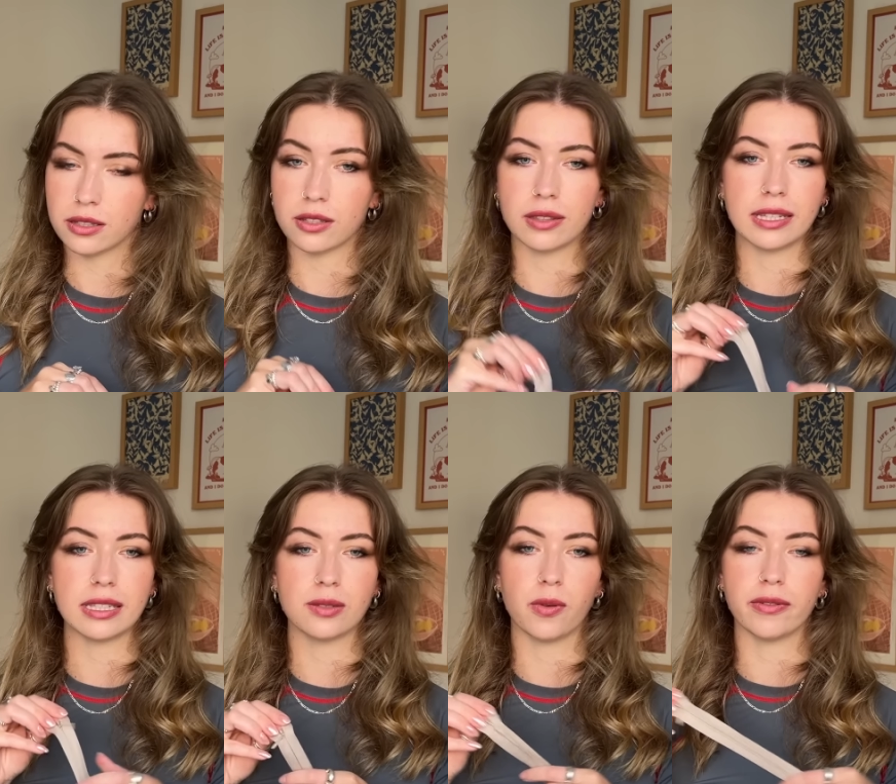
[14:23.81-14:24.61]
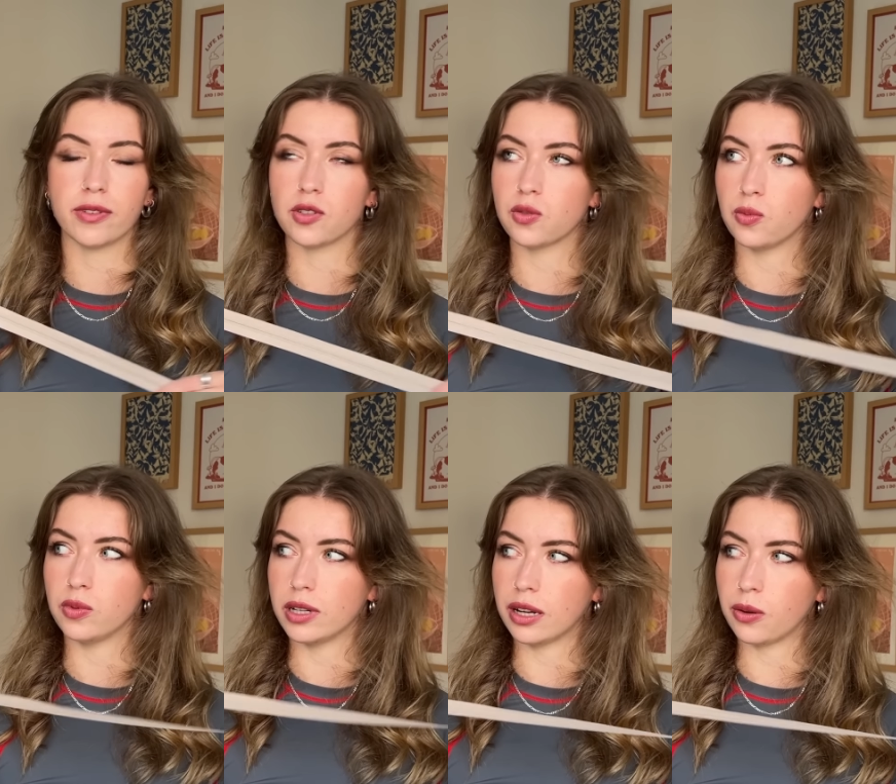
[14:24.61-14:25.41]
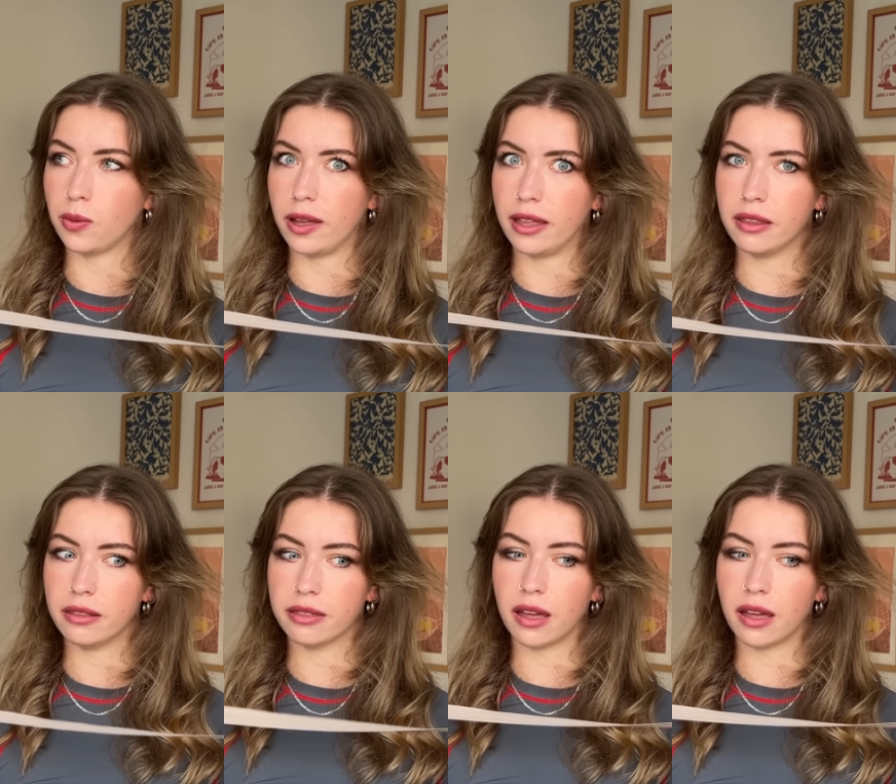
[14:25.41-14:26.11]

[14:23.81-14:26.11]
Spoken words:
So this is what we've got to work with.